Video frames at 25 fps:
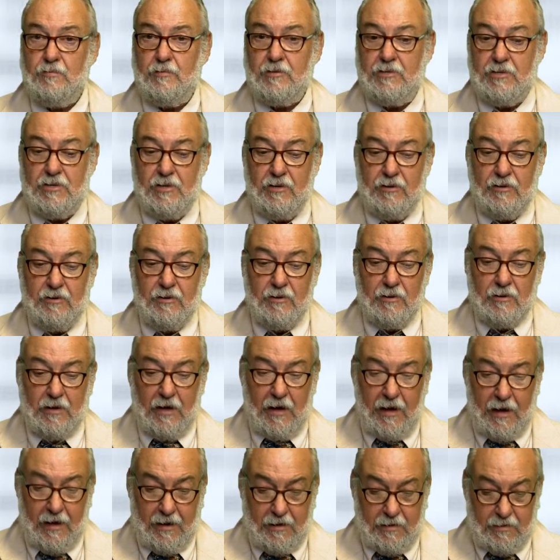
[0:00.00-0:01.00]
material
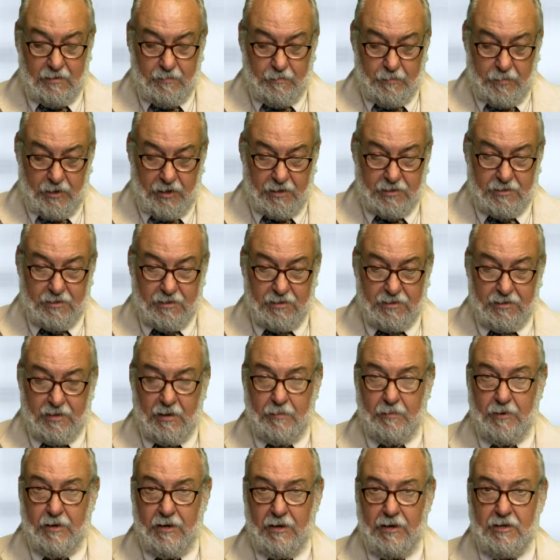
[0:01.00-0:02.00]
and passing
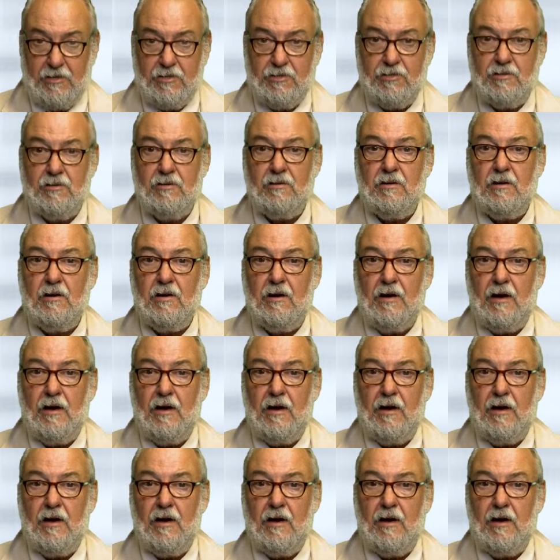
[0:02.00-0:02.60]
examination